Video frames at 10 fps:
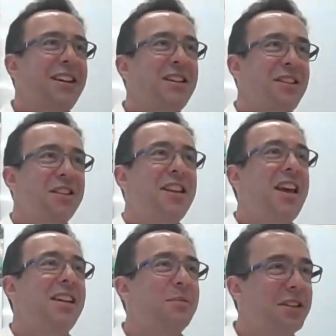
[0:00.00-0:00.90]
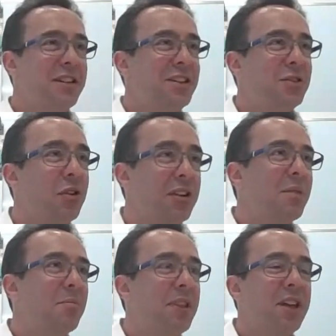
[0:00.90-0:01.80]
it's insane. I mean, it's, it's not a
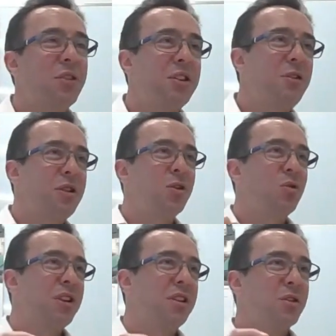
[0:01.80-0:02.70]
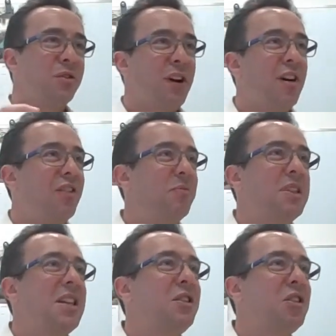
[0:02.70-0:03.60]
number they talk. It's usually talking sort of half
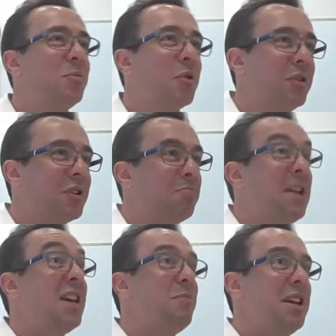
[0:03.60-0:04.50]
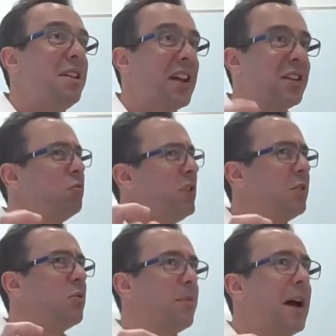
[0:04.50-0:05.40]
percentage points, maybe, and that's really
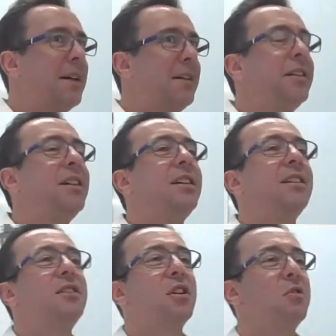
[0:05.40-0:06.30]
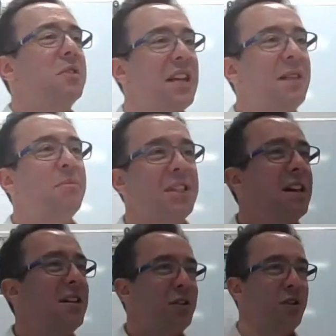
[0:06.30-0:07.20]
quite bad. So
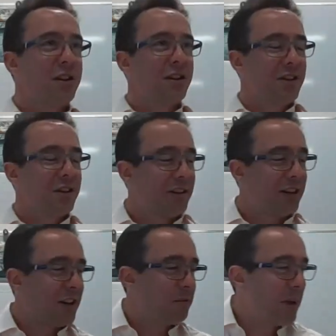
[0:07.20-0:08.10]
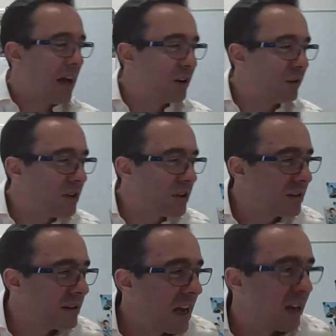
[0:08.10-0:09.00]
10% is just um, out of
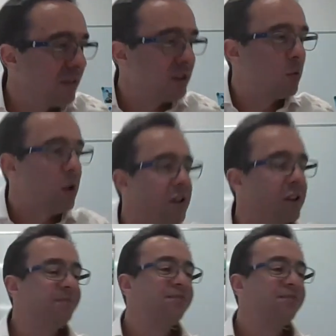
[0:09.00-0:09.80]
this out of this world.